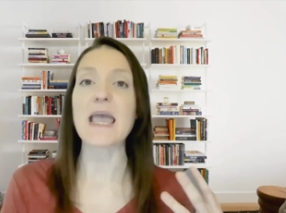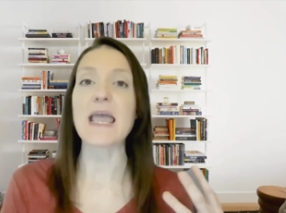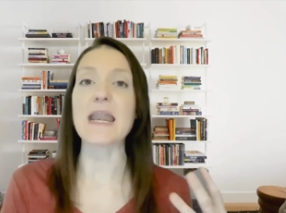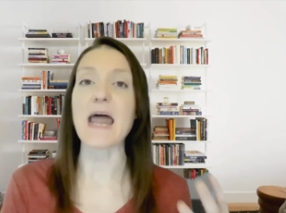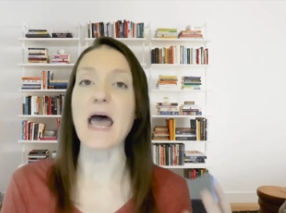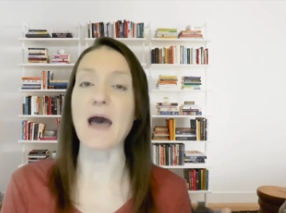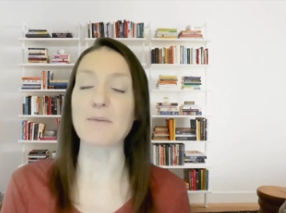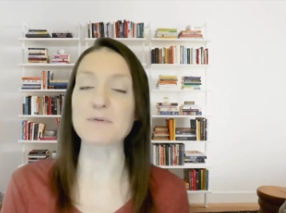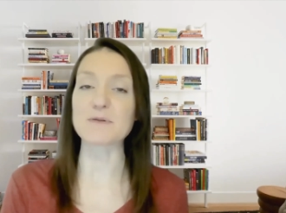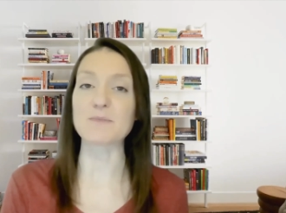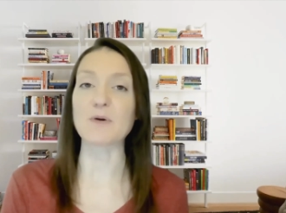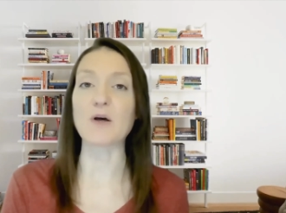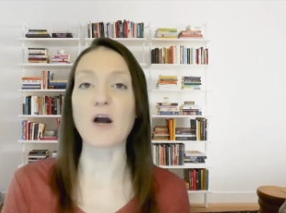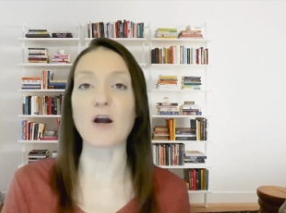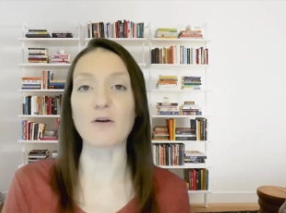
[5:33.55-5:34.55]
an
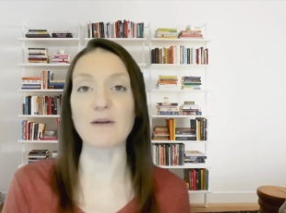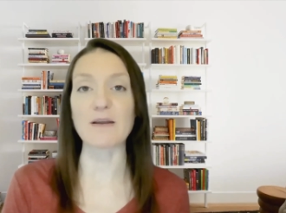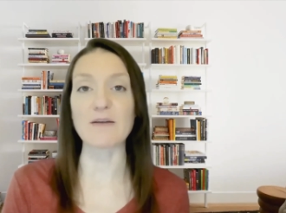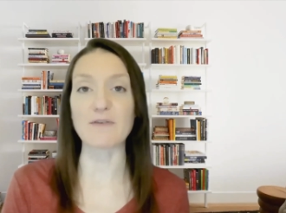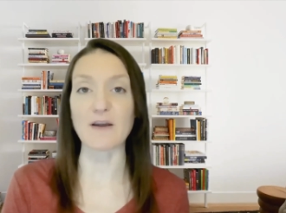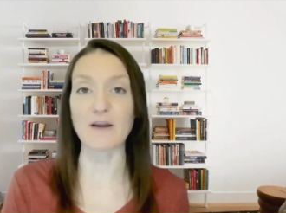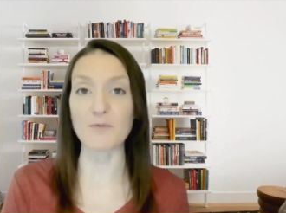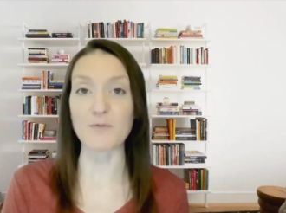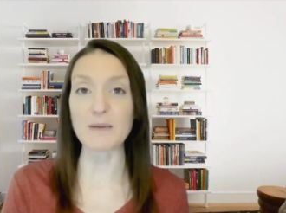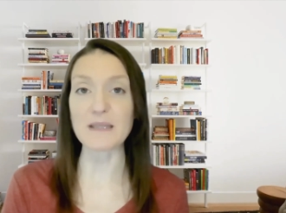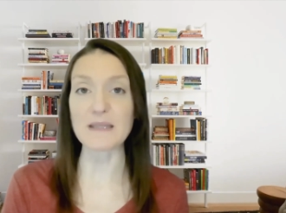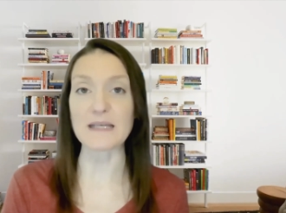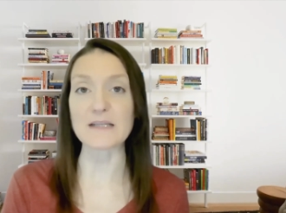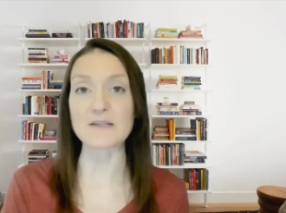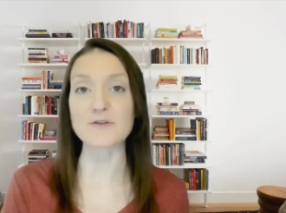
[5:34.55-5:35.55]
optimal heart rate variability.